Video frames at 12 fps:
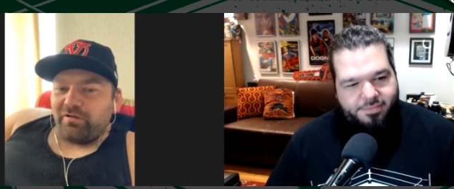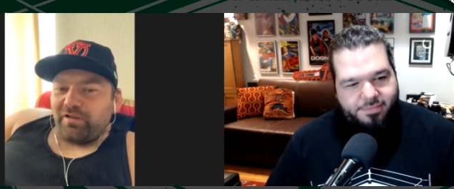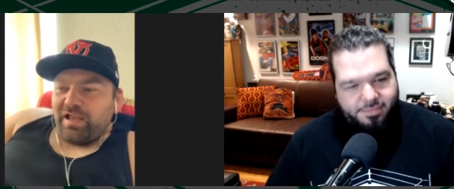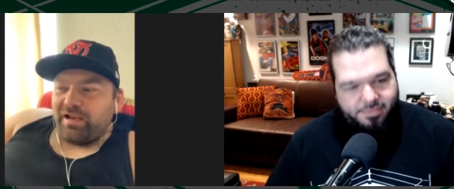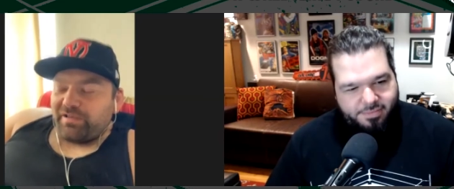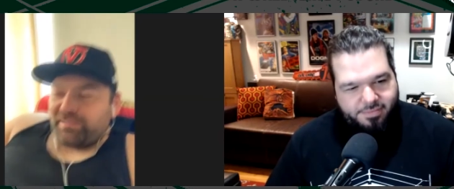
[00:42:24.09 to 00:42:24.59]

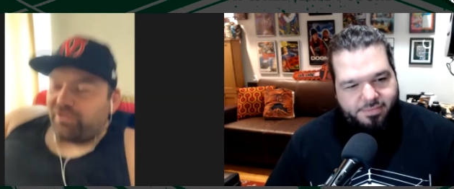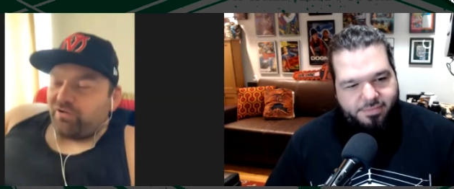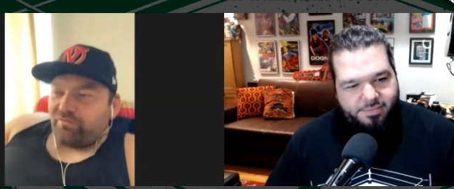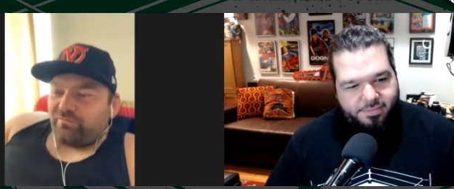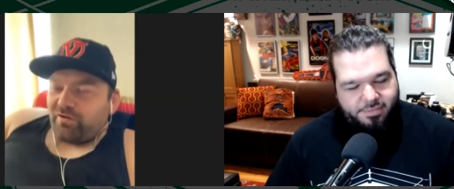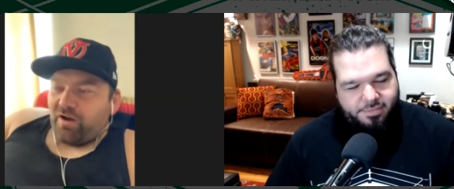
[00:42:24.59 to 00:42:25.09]
Speaker 1: And his, you
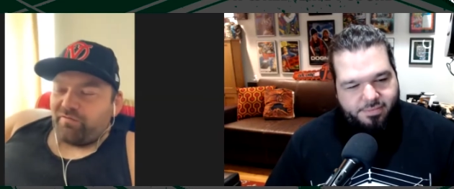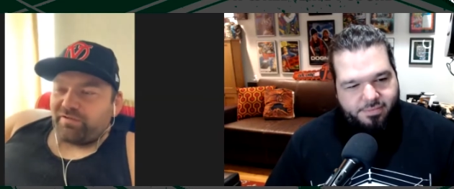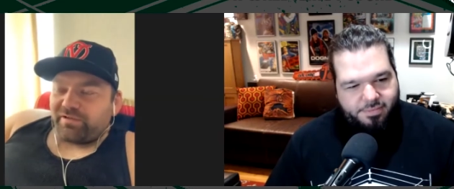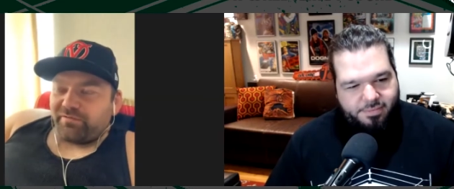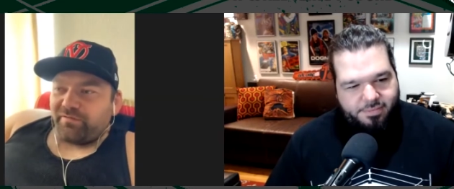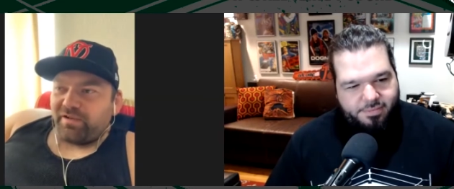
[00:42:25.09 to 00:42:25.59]
know,
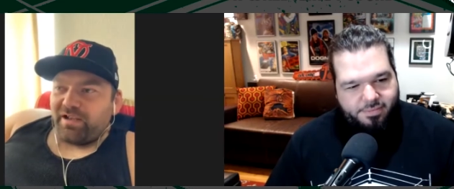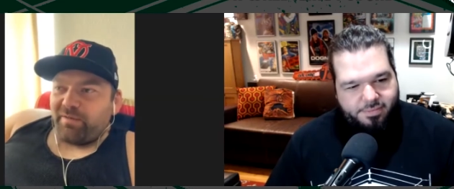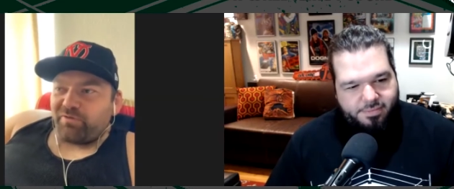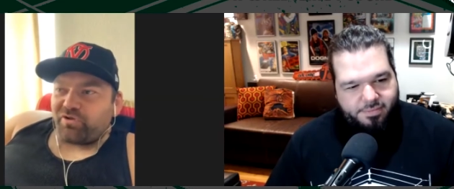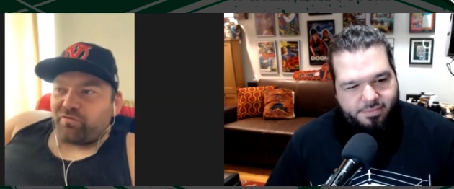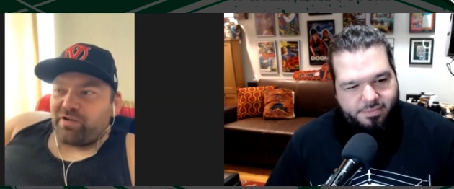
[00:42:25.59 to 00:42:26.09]
obviously
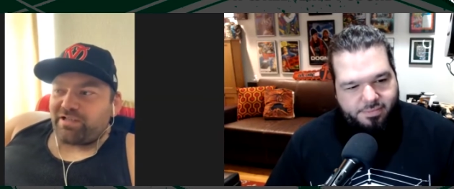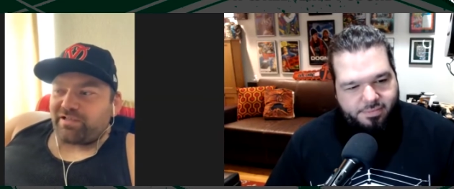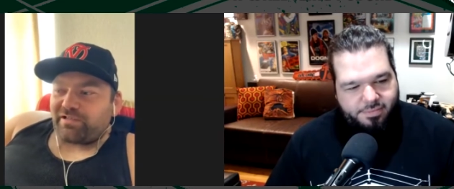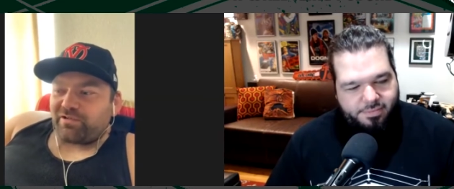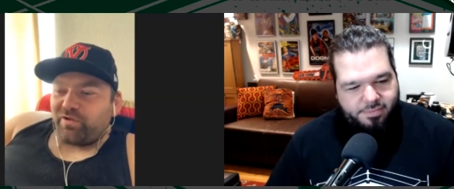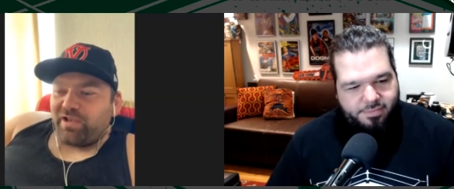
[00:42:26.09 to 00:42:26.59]
amateur
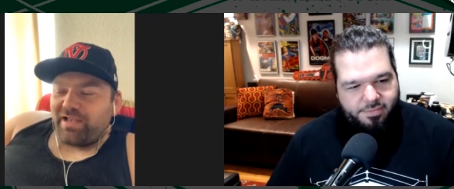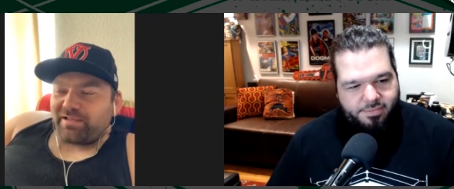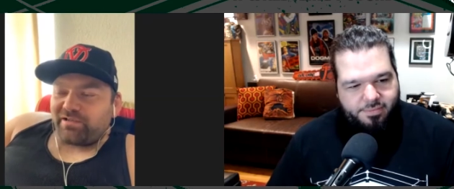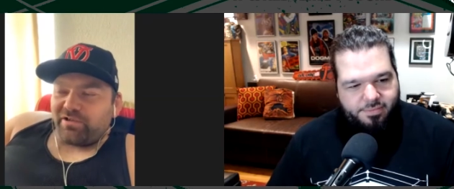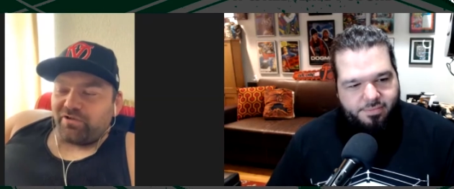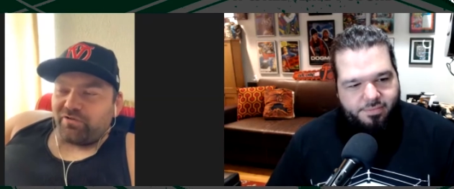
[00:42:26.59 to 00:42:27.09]
wrestling, so he has
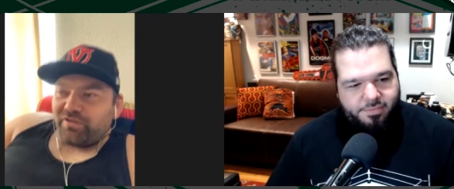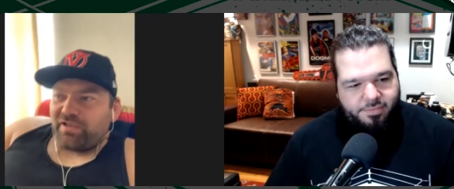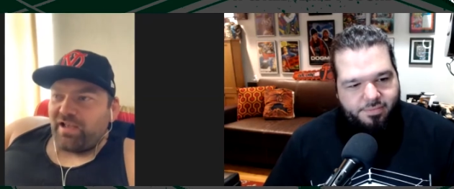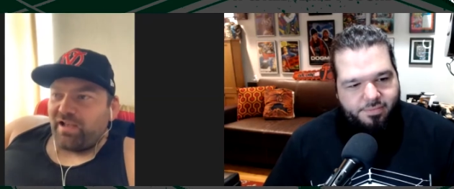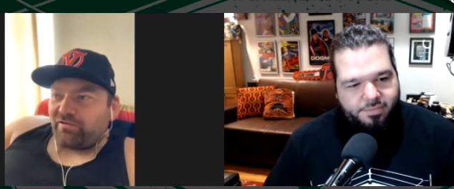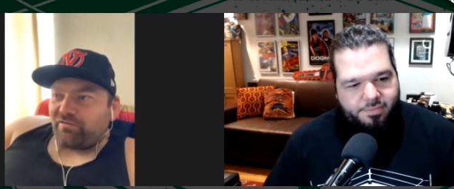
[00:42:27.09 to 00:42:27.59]
a, you know, he
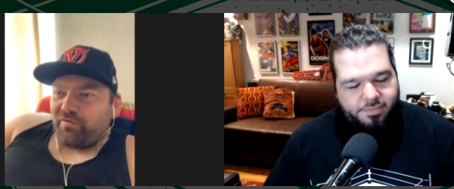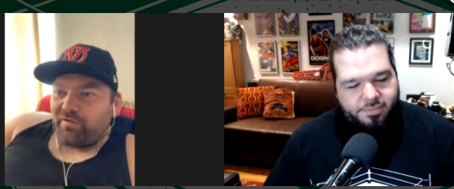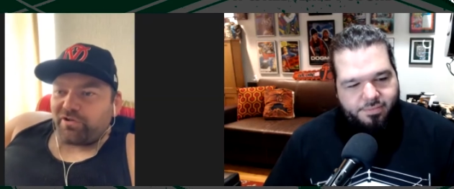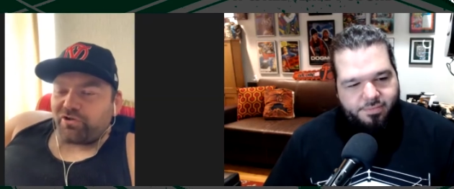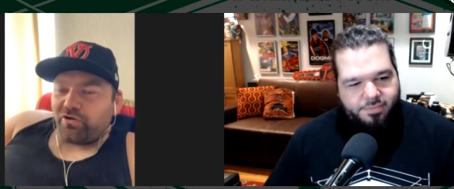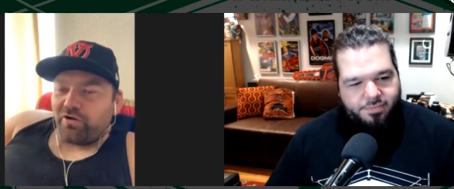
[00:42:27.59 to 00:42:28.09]
had a very
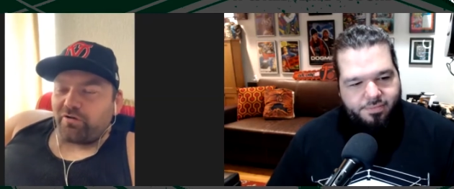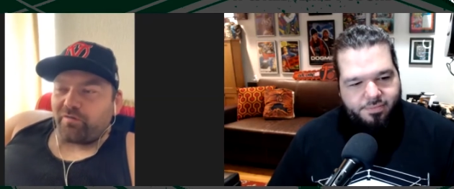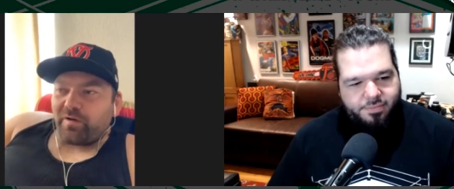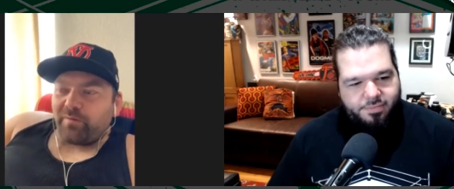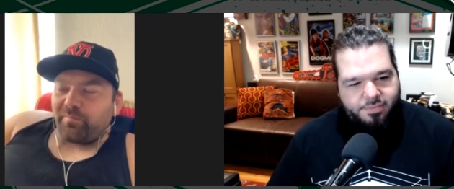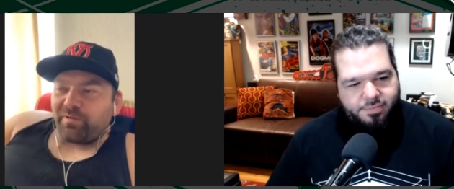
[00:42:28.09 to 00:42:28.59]
strong
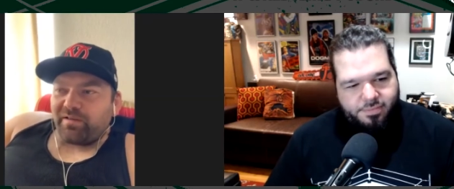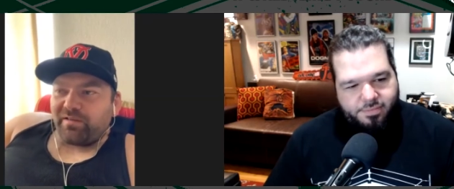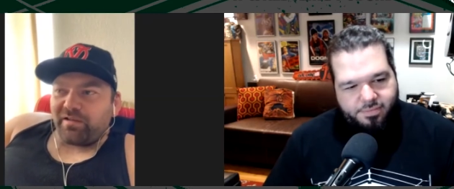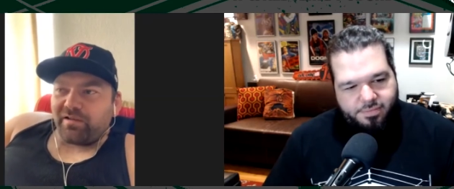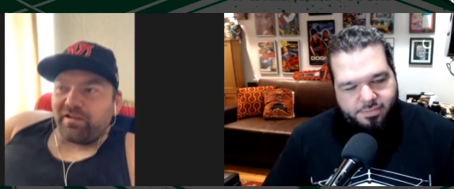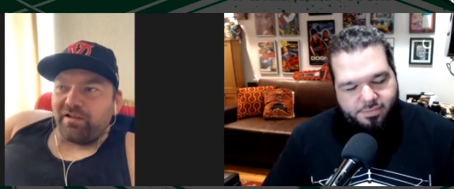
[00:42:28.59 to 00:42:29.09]
grip. But I
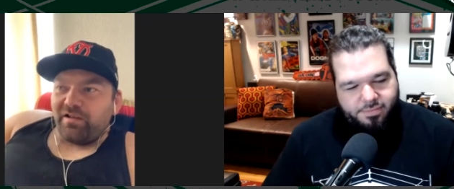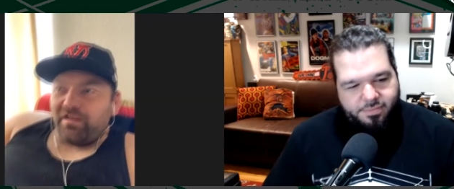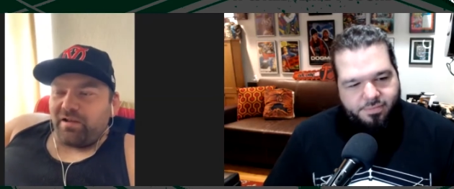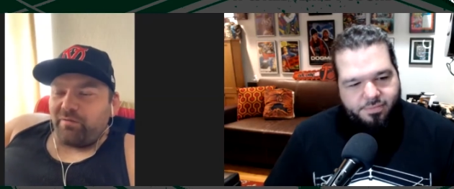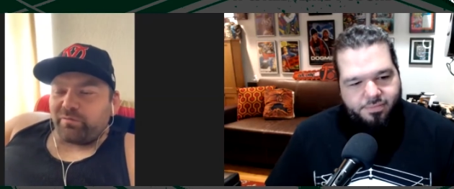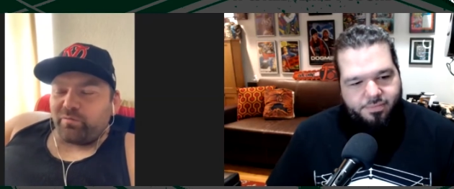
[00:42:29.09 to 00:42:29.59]
think
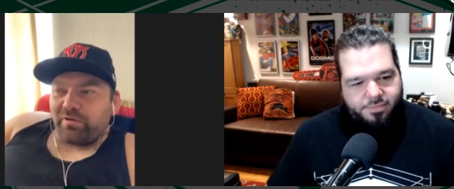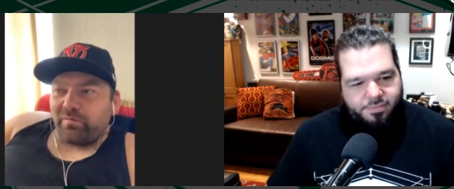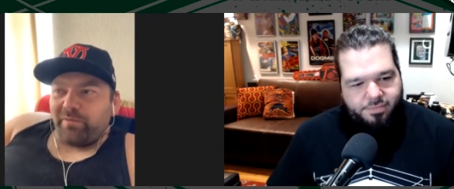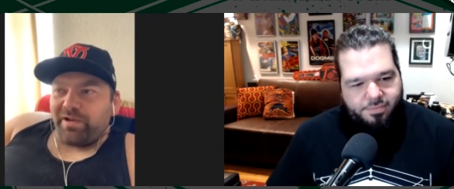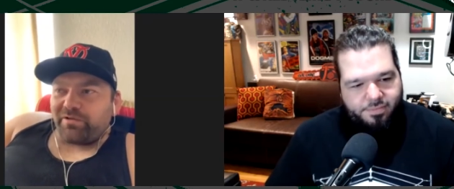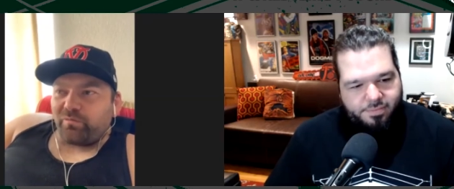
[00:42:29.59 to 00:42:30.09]
that was one of the
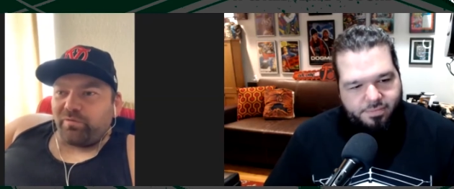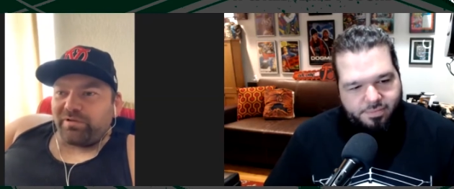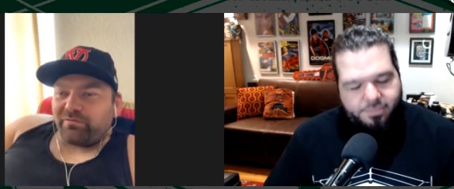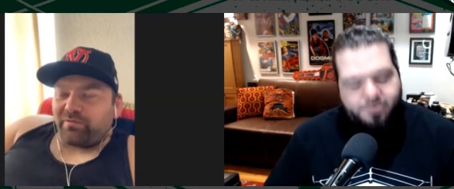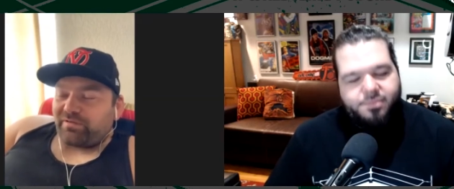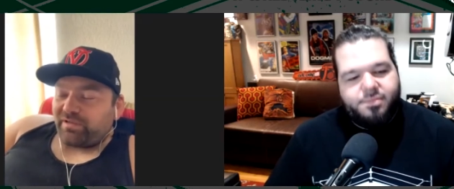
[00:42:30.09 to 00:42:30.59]
major ones
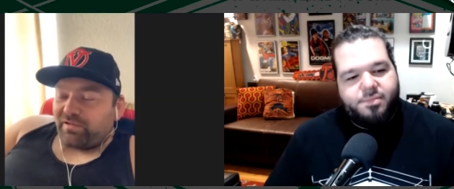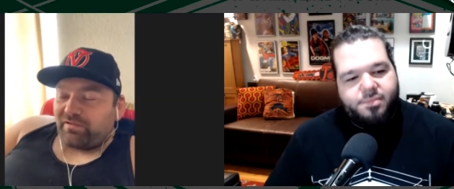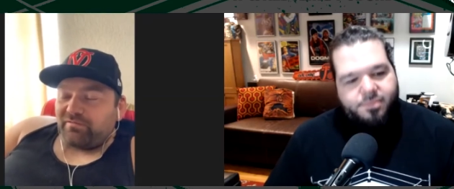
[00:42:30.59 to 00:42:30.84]
where I was like,